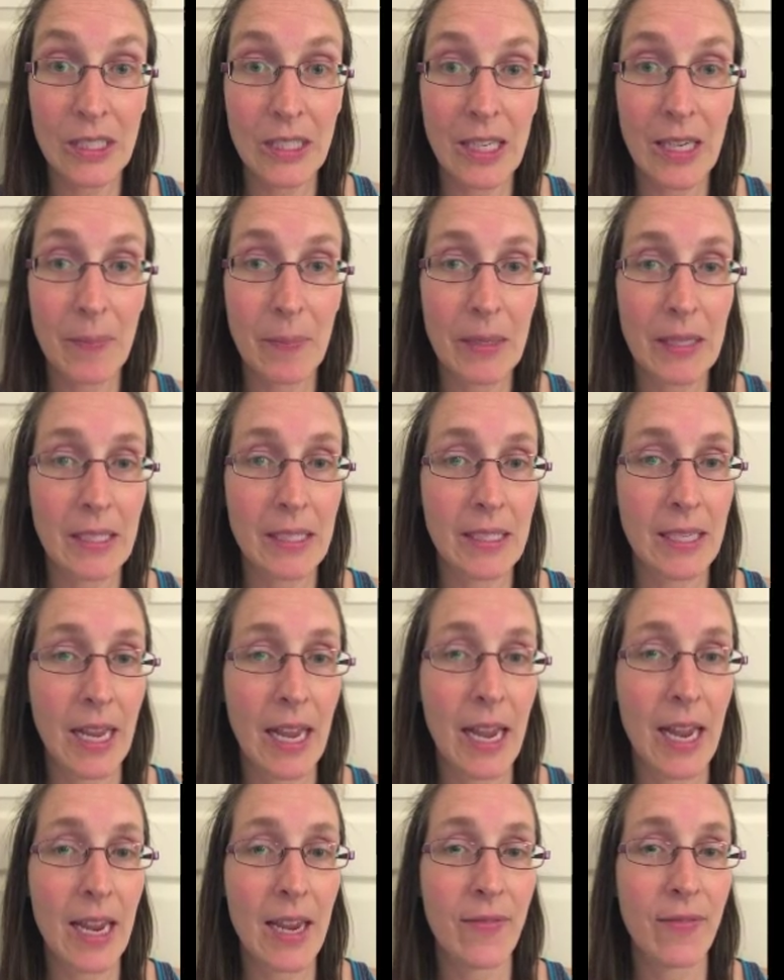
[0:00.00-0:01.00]
to keep us
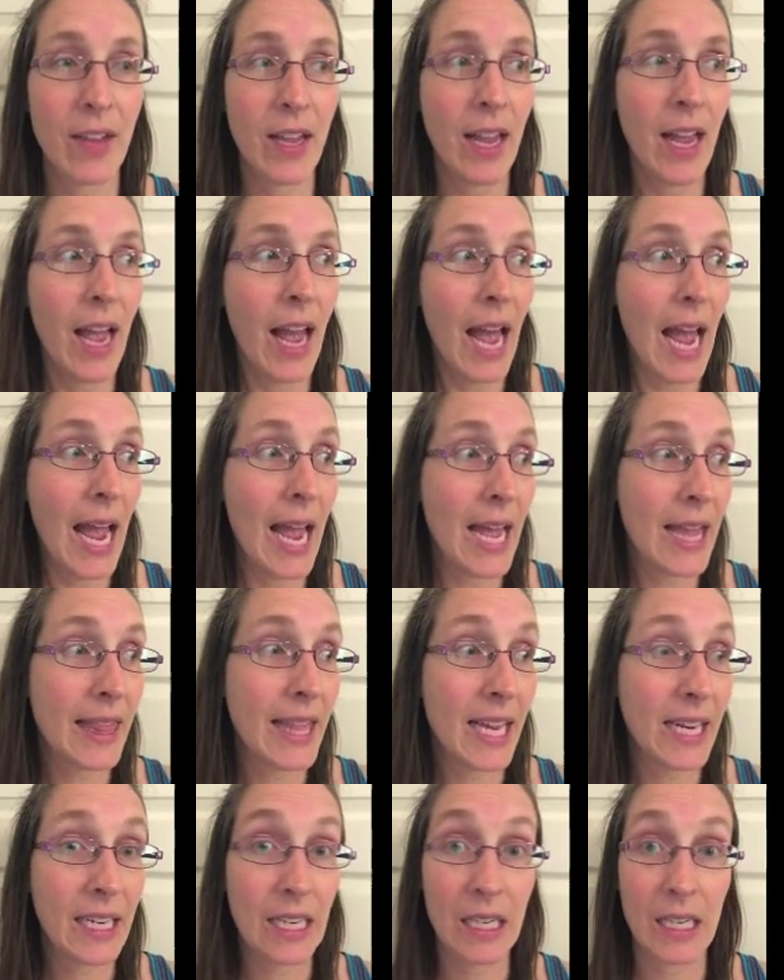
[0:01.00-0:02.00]
safe. And
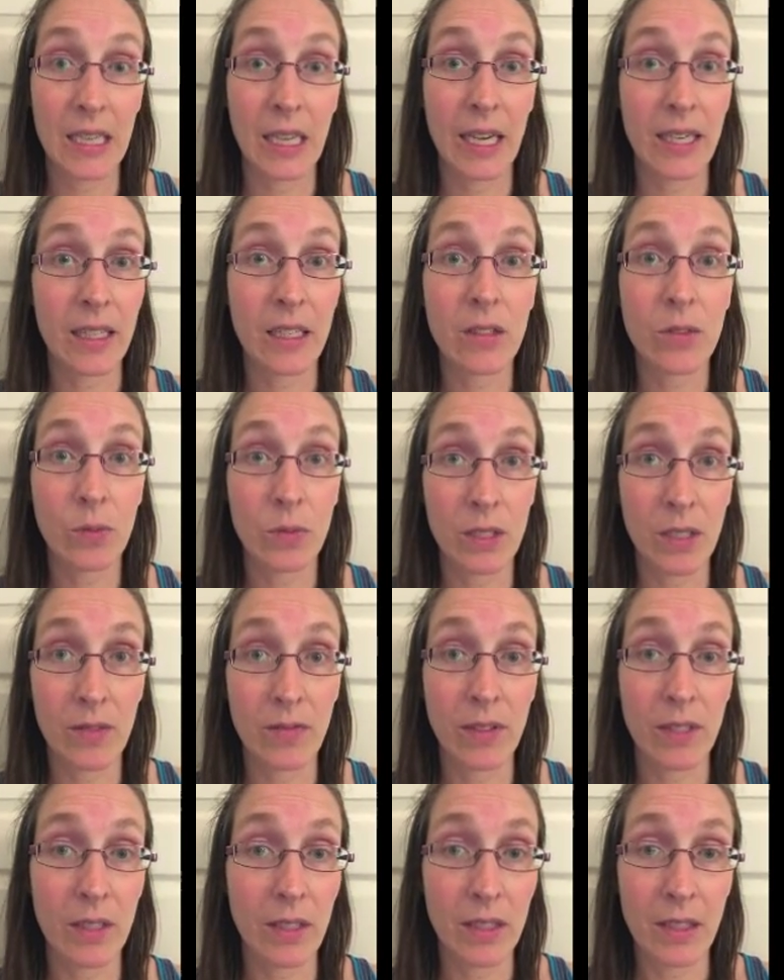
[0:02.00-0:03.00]
then he, like, this was
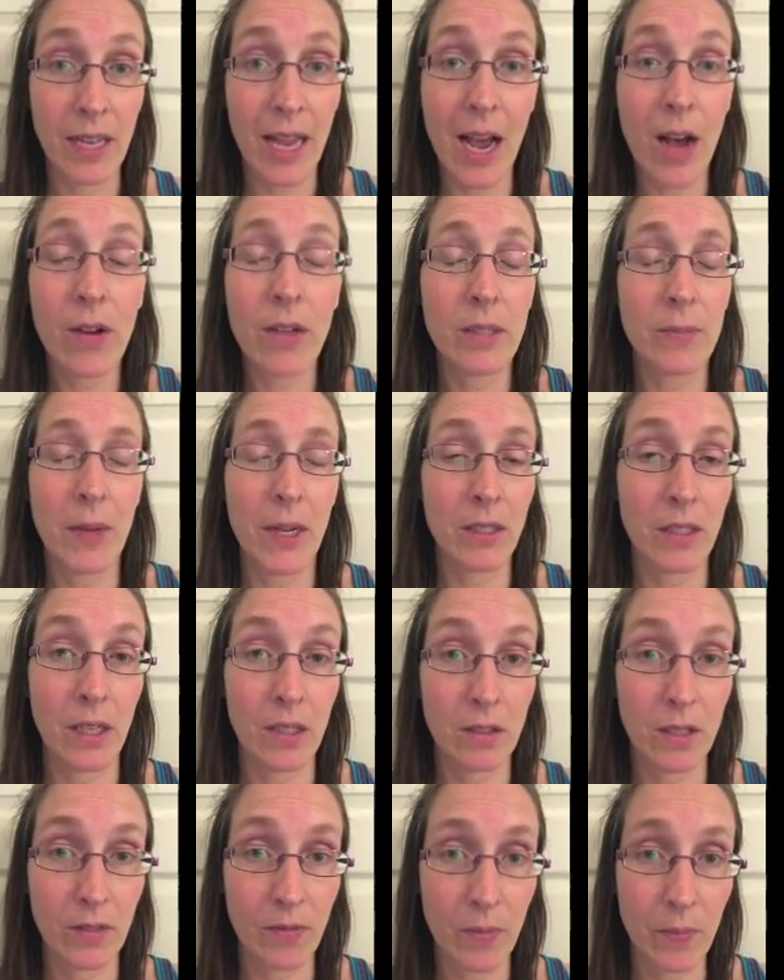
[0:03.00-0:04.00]
even, now his
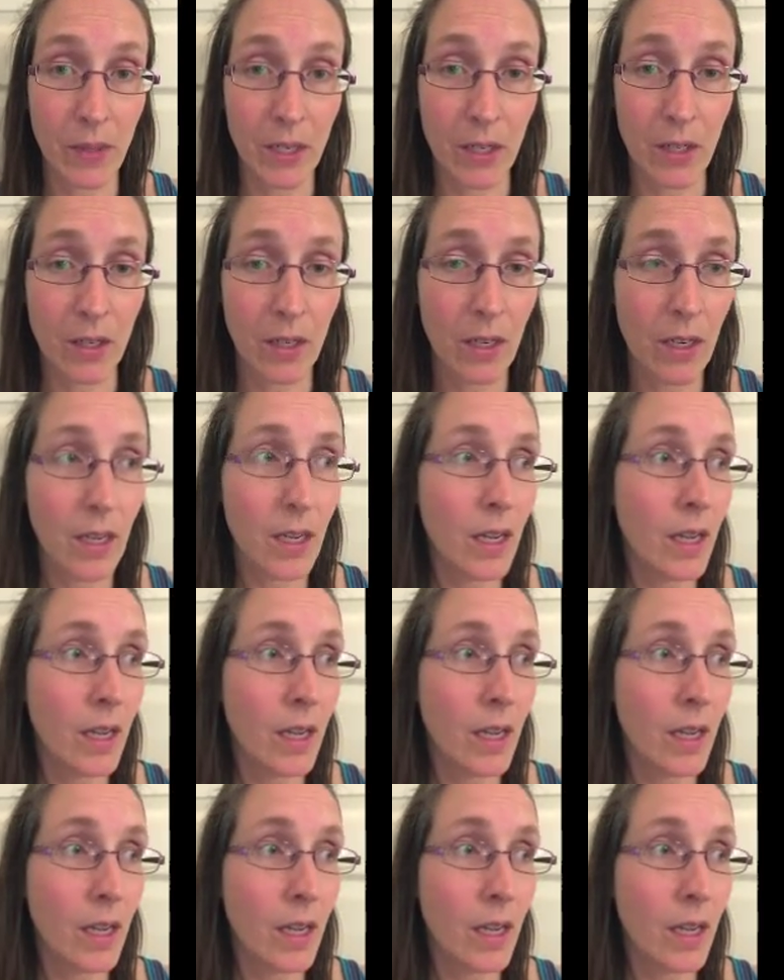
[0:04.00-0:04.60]
meltdown's even bigger.